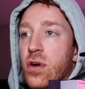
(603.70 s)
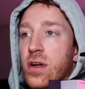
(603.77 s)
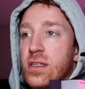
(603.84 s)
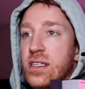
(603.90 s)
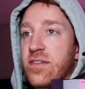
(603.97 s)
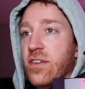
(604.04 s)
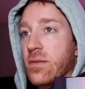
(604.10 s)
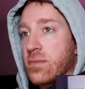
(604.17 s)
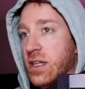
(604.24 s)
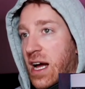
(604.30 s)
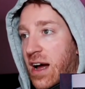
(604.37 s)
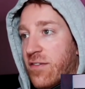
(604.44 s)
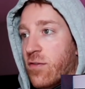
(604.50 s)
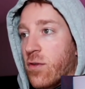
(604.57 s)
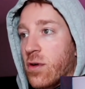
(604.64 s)
on different
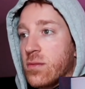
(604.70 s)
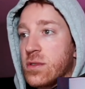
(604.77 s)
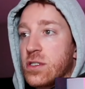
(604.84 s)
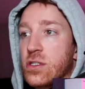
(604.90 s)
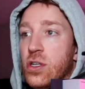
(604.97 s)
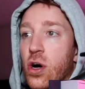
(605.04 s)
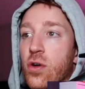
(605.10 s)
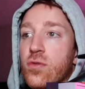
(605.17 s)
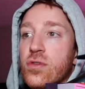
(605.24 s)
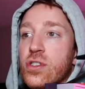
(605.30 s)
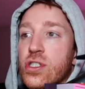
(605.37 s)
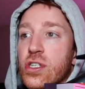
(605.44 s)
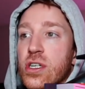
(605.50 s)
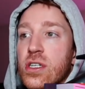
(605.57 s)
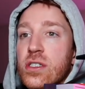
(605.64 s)
platforms don't
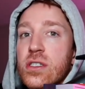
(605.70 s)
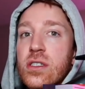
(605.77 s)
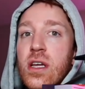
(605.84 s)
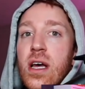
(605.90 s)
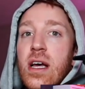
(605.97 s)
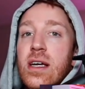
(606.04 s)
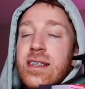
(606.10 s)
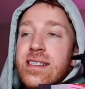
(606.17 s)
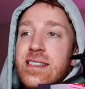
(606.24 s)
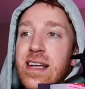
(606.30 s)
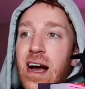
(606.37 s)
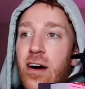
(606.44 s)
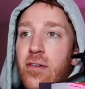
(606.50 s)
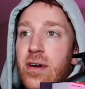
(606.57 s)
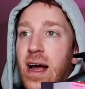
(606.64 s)
just
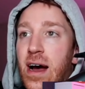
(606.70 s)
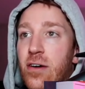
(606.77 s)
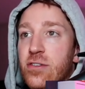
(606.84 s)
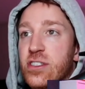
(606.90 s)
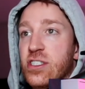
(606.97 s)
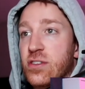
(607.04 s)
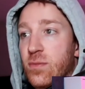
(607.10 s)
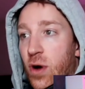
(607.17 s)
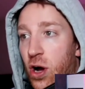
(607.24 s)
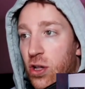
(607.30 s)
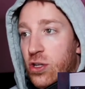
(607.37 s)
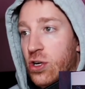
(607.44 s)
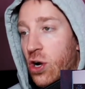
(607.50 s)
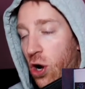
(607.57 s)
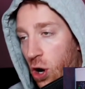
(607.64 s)
shout out
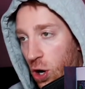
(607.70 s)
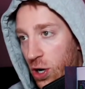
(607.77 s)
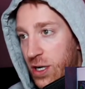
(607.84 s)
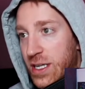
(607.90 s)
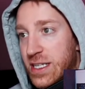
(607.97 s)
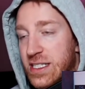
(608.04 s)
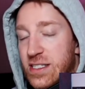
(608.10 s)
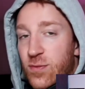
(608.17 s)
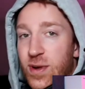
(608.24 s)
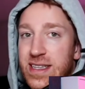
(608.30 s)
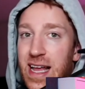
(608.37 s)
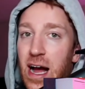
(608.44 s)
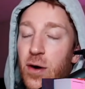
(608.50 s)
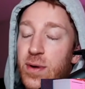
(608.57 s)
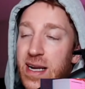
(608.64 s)
smaller artists
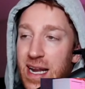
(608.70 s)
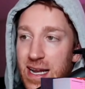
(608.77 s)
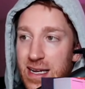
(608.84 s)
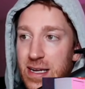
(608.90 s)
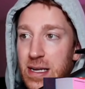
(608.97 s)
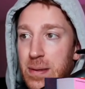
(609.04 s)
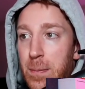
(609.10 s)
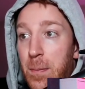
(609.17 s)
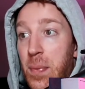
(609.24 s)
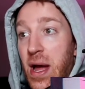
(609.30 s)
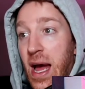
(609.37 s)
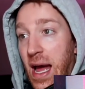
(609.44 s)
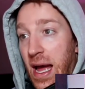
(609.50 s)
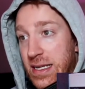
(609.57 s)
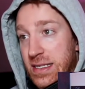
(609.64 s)
without True. getting a
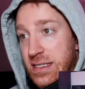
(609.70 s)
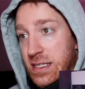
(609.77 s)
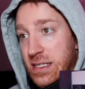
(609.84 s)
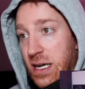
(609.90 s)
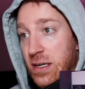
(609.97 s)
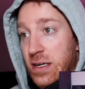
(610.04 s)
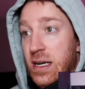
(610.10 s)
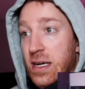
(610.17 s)
bag. So,